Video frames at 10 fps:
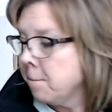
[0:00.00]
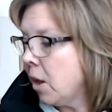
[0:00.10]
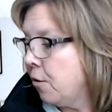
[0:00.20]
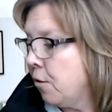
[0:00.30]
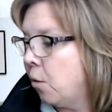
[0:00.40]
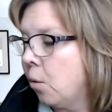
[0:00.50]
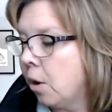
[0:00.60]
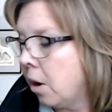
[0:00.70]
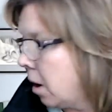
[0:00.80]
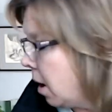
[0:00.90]

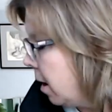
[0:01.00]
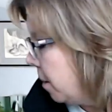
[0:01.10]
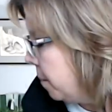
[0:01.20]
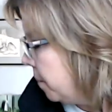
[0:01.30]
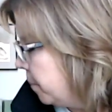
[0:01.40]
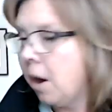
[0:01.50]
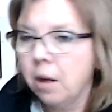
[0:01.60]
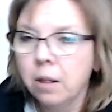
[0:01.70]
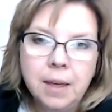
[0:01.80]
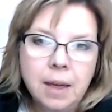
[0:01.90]
for all
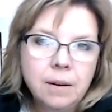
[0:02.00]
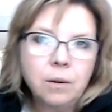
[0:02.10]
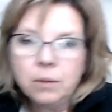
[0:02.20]
of that. Hold